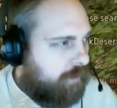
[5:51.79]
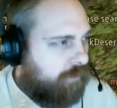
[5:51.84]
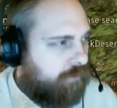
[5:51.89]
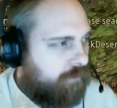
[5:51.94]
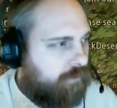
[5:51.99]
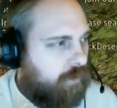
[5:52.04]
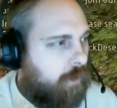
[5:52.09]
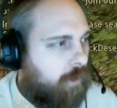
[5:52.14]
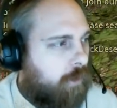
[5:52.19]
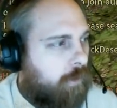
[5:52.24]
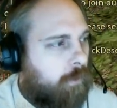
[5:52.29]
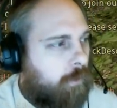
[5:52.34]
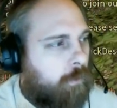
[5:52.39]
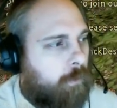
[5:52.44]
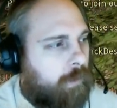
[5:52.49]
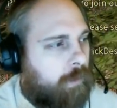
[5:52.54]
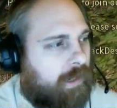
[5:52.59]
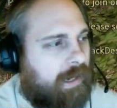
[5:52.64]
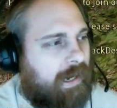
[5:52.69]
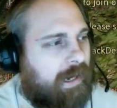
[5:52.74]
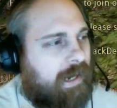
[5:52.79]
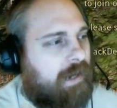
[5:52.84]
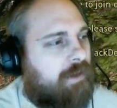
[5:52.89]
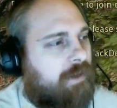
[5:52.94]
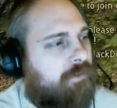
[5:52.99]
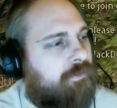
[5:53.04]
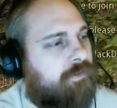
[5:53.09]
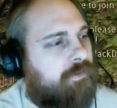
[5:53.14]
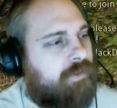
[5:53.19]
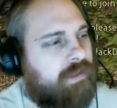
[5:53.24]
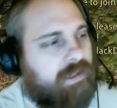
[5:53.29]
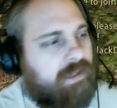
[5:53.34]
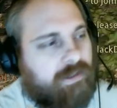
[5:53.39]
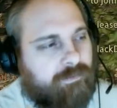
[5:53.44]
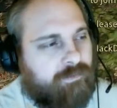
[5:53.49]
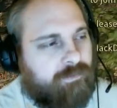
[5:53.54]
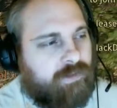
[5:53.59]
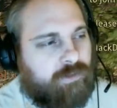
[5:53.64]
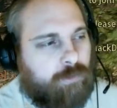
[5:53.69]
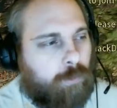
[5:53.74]
So we have the
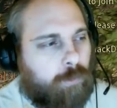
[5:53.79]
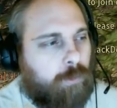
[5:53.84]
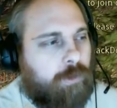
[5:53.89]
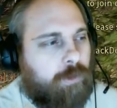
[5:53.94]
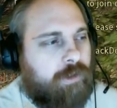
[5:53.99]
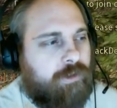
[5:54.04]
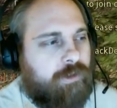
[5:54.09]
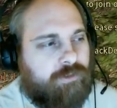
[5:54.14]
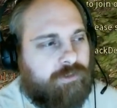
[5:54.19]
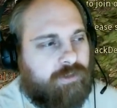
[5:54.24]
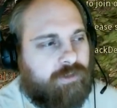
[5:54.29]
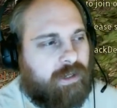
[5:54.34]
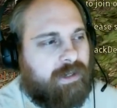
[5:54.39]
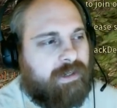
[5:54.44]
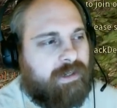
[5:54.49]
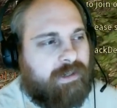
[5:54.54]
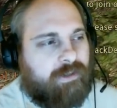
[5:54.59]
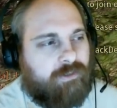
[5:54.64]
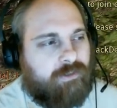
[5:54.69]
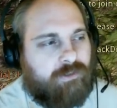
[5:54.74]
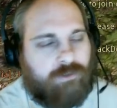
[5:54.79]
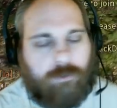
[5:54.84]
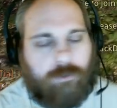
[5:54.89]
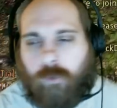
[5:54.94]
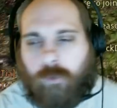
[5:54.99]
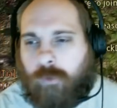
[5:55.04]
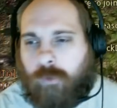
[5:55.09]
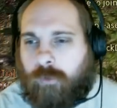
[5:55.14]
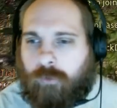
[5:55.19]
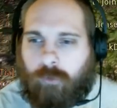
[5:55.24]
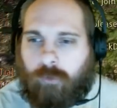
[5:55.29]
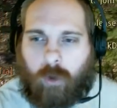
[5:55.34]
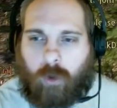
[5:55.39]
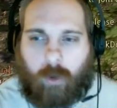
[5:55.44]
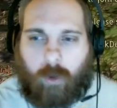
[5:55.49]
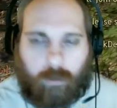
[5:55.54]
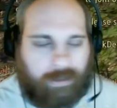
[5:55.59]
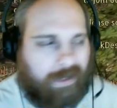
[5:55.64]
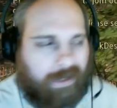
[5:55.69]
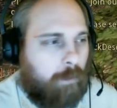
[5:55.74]
inventory, your settings, your
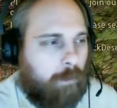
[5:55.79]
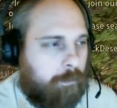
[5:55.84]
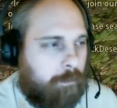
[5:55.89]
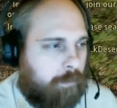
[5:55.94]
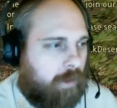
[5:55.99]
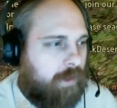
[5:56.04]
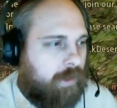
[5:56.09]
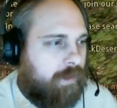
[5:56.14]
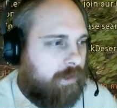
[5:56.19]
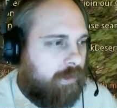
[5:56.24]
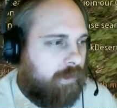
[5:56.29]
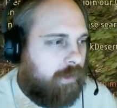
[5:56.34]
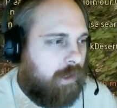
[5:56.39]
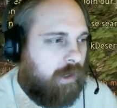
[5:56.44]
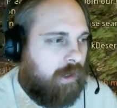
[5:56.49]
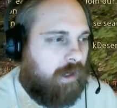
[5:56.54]
log out button,